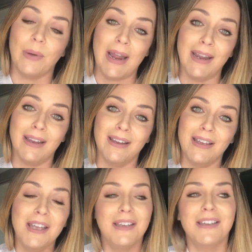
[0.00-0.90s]
Right?
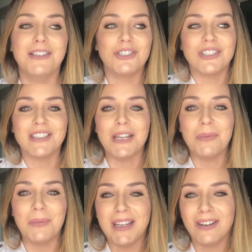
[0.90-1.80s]
It's just like
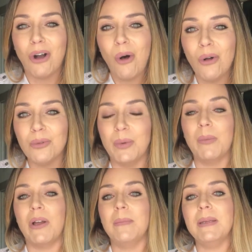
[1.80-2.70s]
when we get a cold,
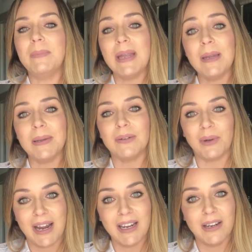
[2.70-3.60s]
we want to be babied,
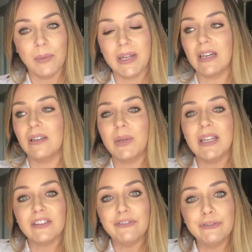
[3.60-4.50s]
right? We
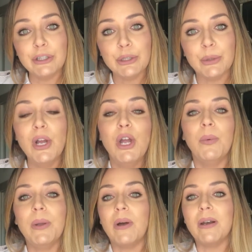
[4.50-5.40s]
get the flu,
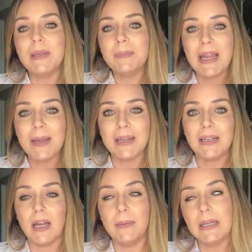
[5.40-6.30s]
we want to be
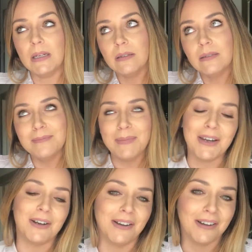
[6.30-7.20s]
babied. I mean,
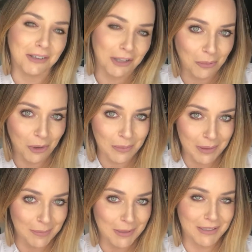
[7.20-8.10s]
men are a little more
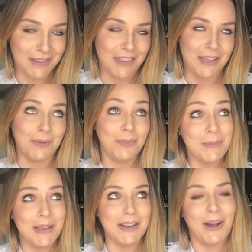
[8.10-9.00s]
babied than
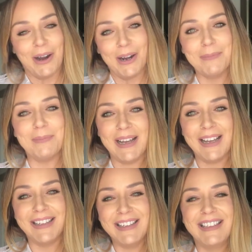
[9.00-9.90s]
women are,
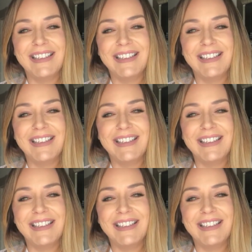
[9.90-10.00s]
but